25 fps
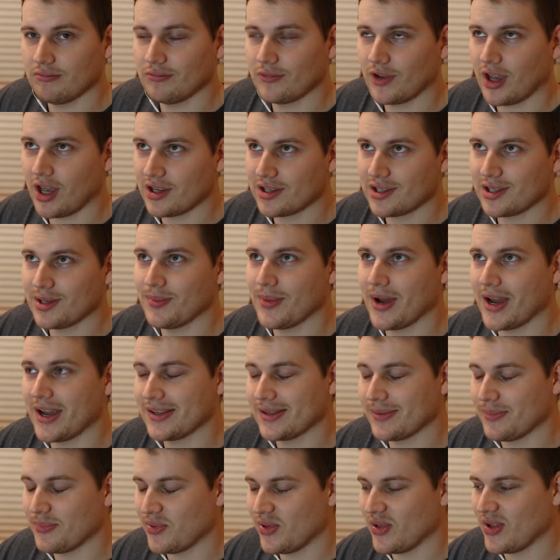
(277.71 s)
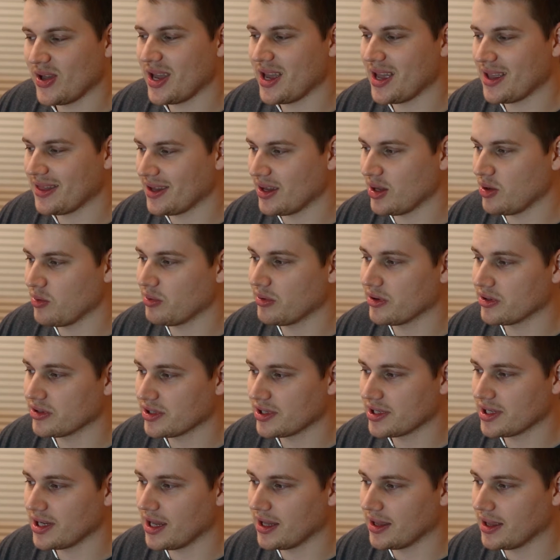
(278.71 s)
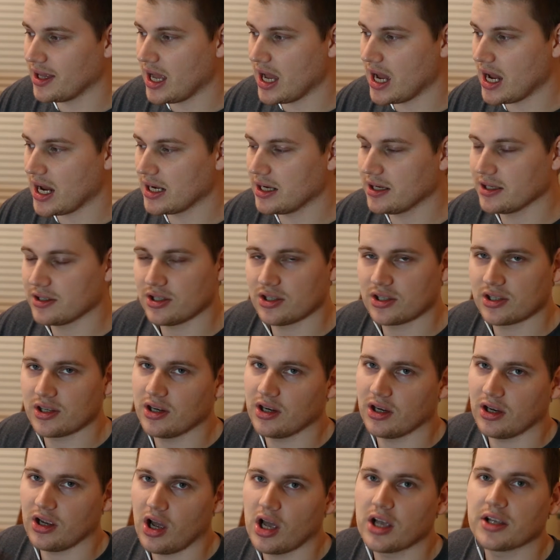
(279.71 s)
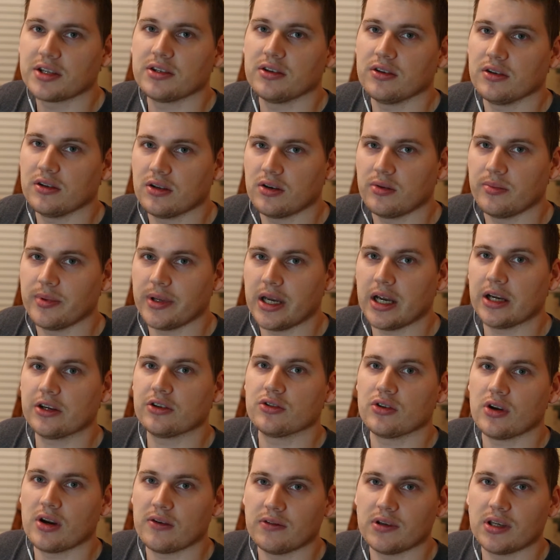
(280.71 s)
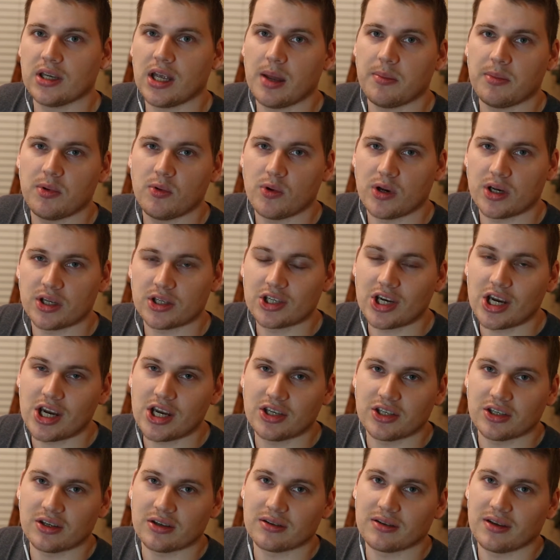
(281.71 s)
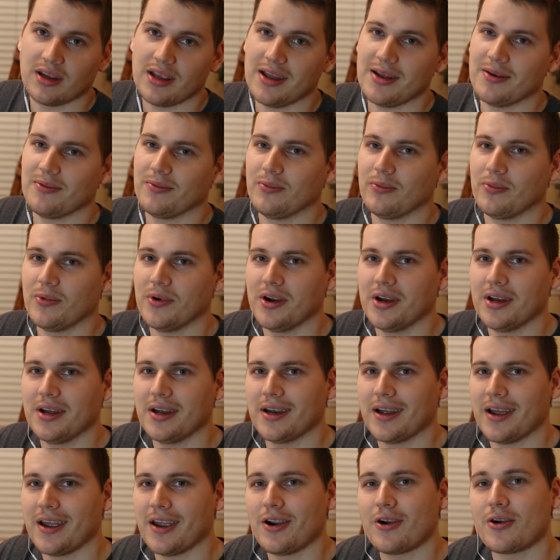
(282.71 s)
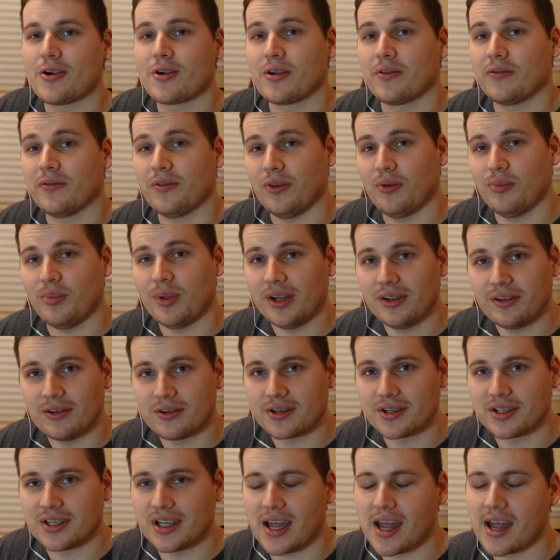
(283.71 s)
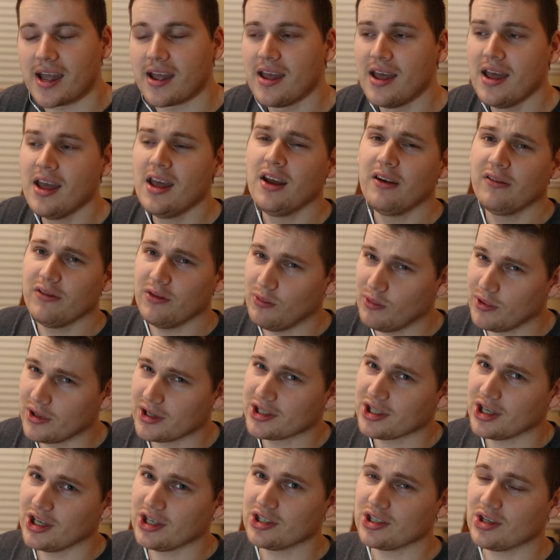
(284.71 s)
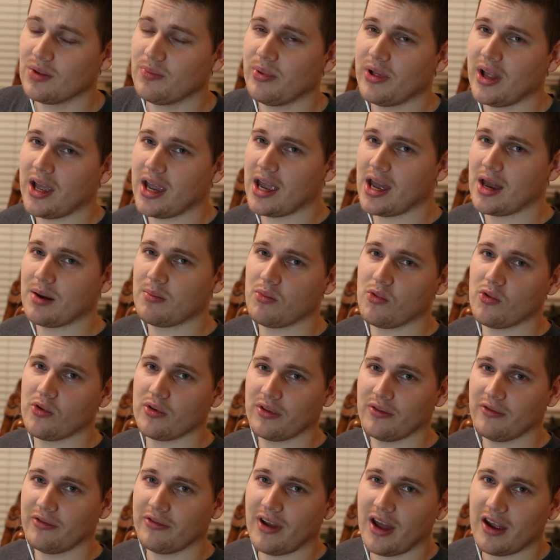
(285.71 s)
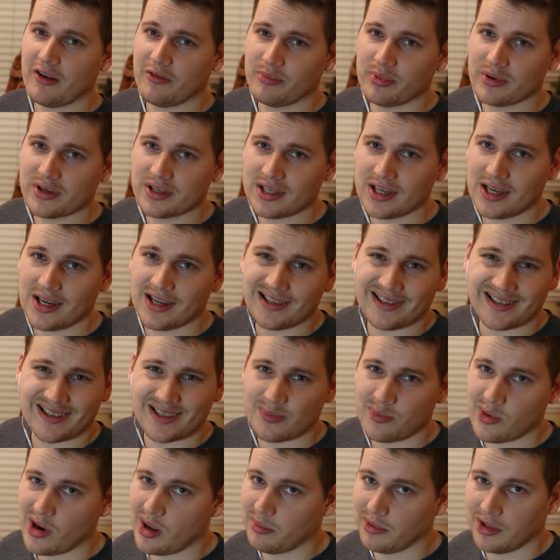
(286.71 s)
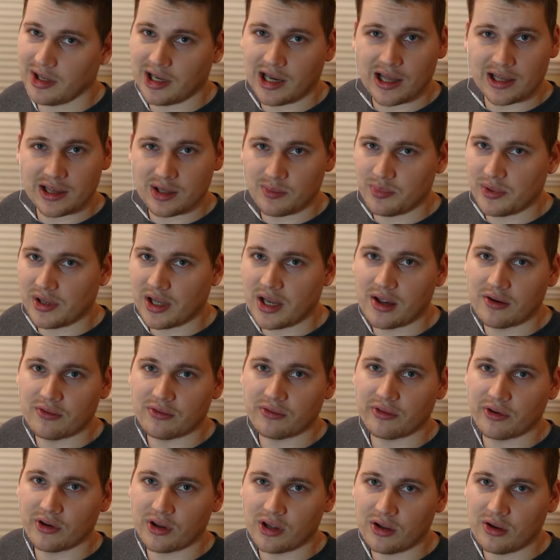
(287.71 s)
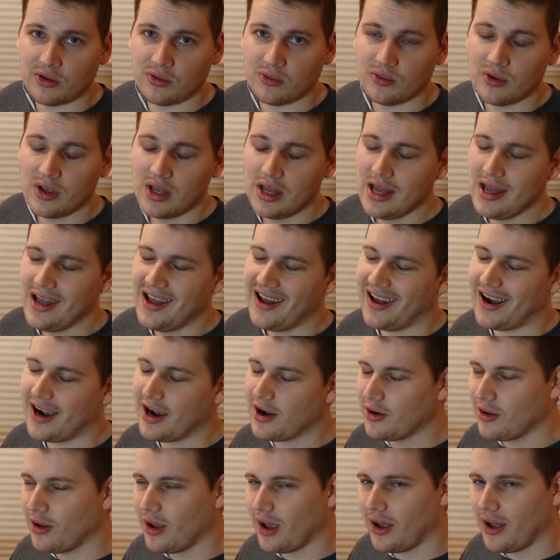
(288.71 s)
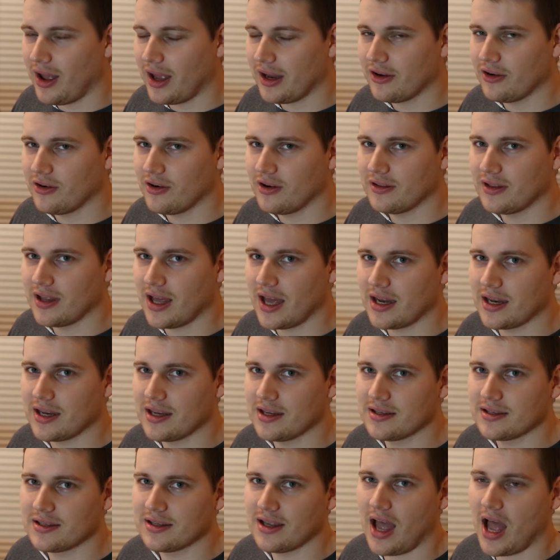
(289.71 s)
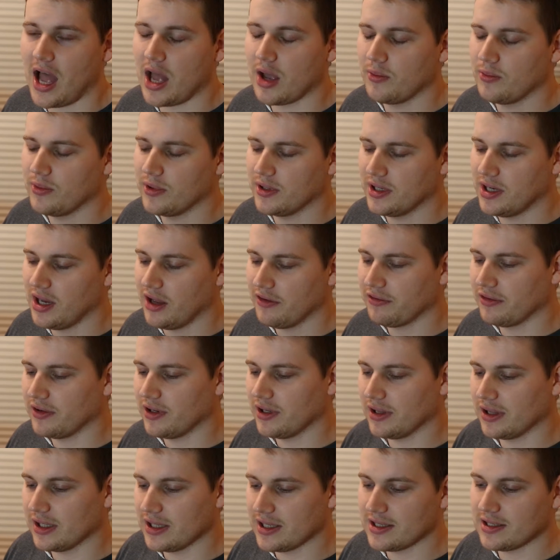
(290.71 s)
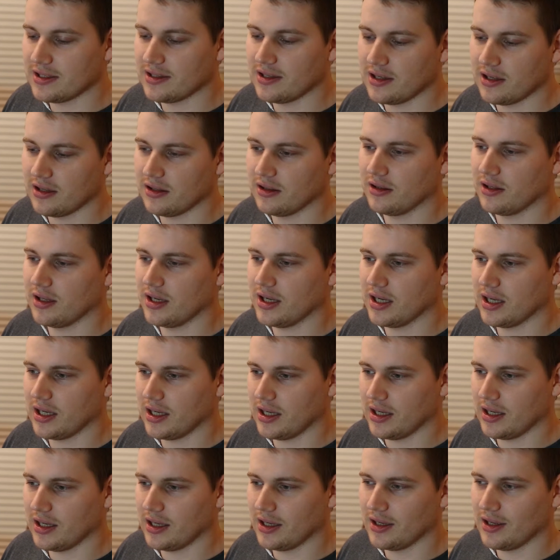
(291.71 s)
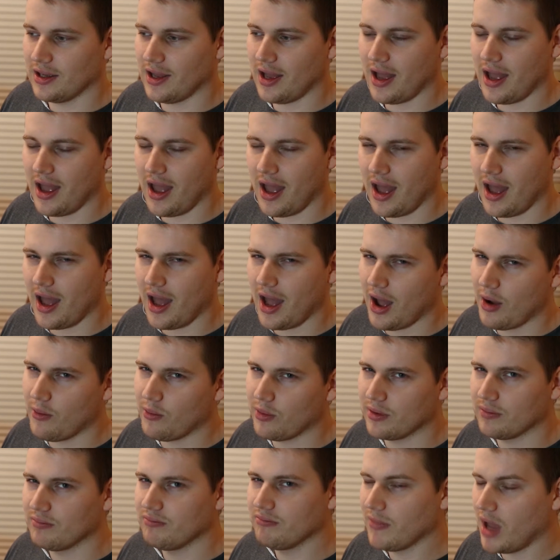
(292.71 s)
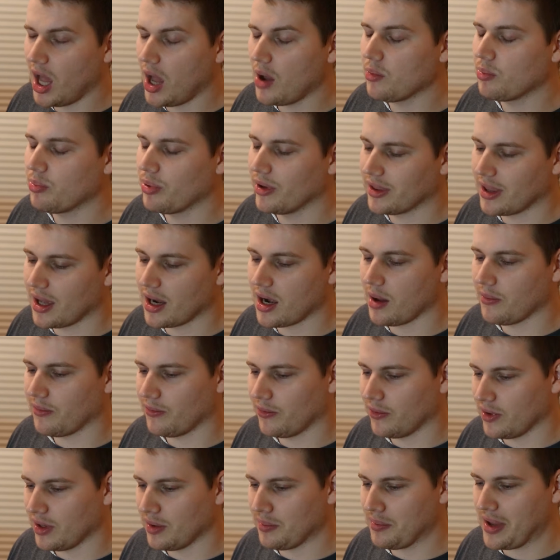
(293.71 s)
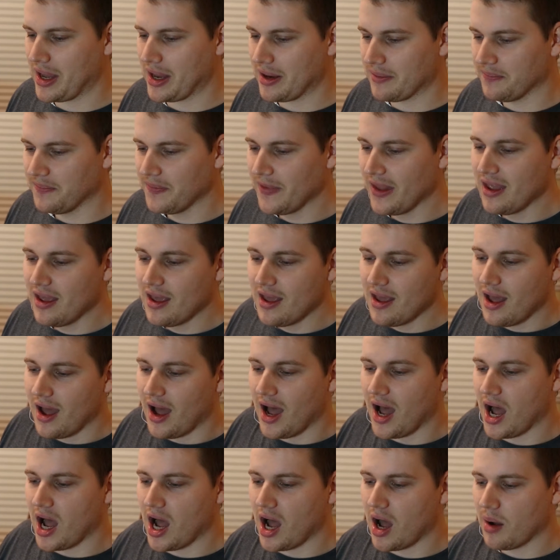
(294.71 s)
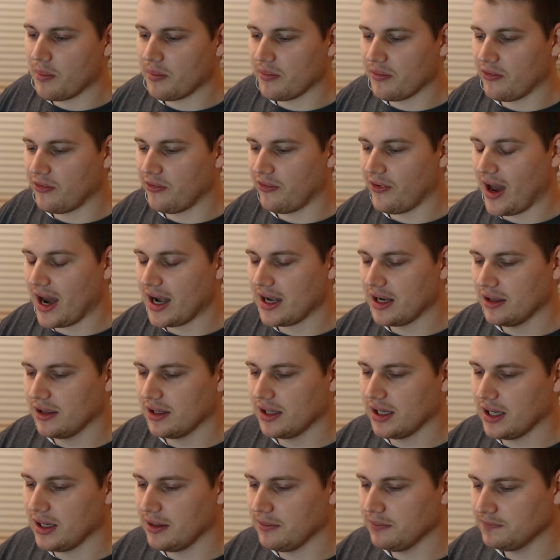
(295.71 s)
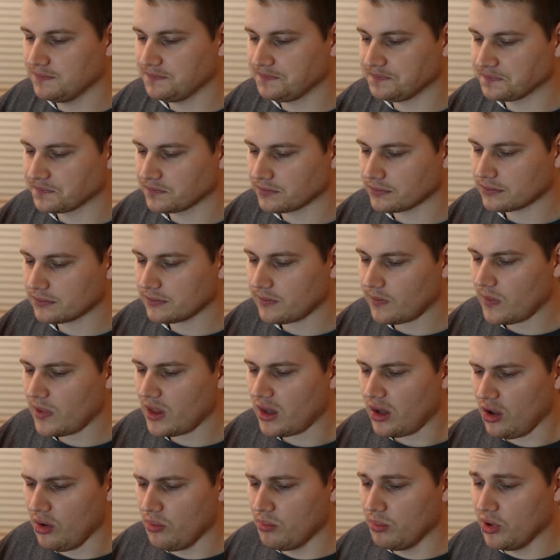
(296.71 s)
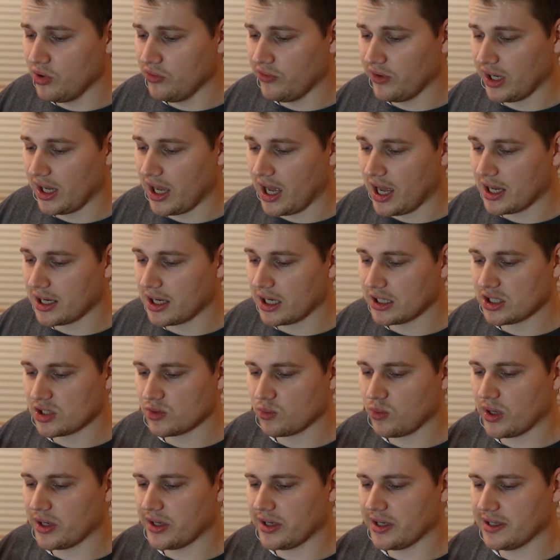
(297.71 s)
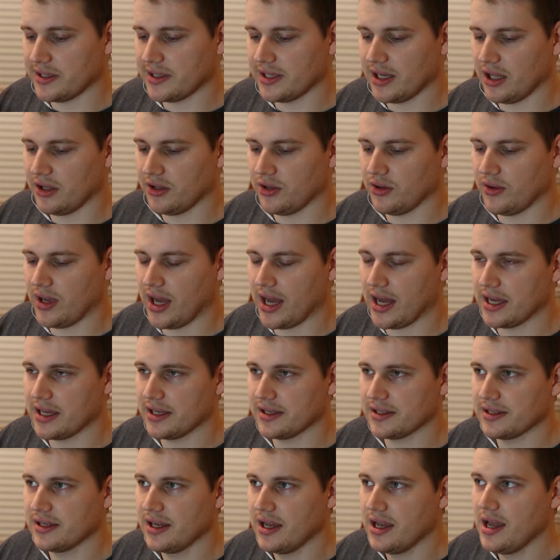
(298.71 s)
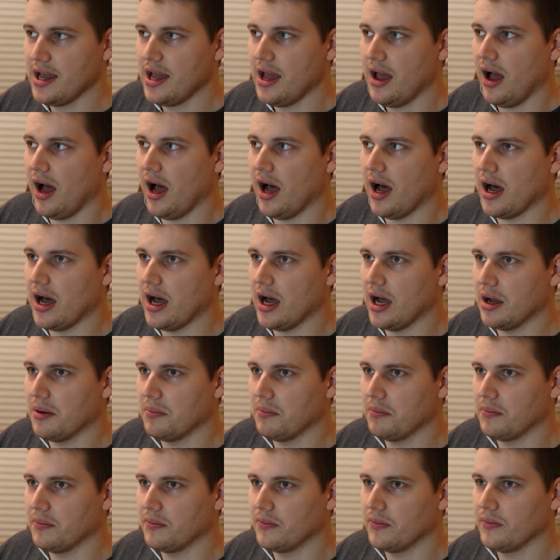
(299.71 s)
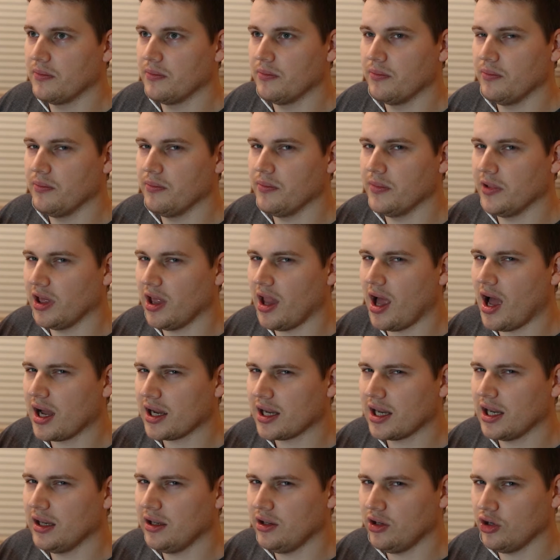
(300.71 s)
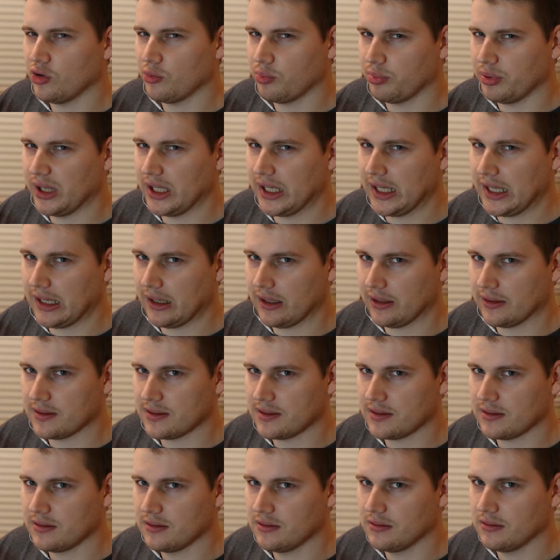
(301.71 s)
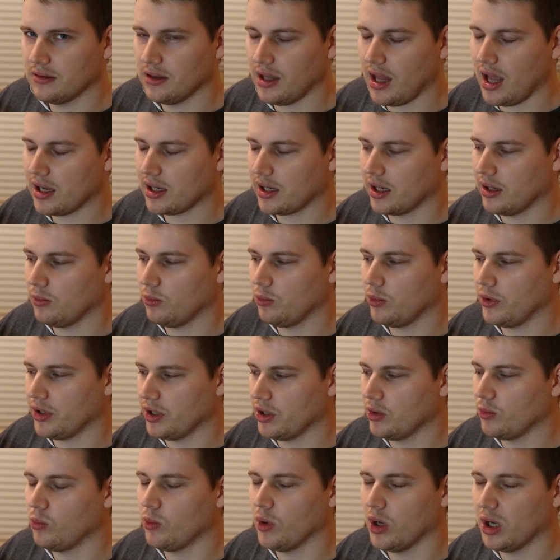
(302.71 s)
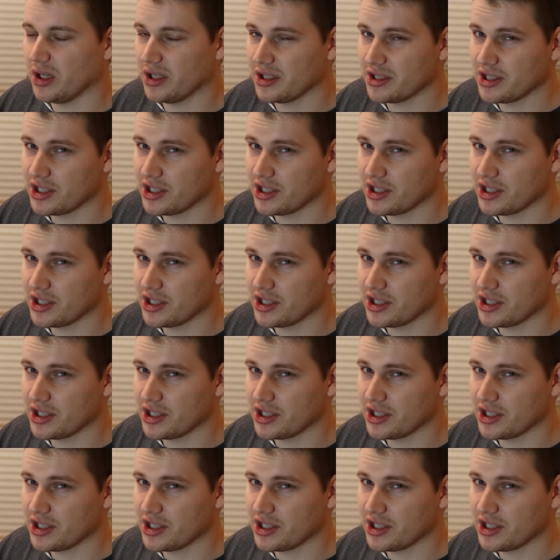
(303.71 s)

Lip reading: customize a plan that you purchase online. It's just going to cost you a little bit extra every time you want to change it. And what I heard a few builders say, if you want to change the plan more than 5%, it's probably not the plan for you. I don't know how accurate that is. I would definitely still, I would put that up for debate. Finally, moving on, I just wanted to tell you guys, lock in your plans, lock in what you want to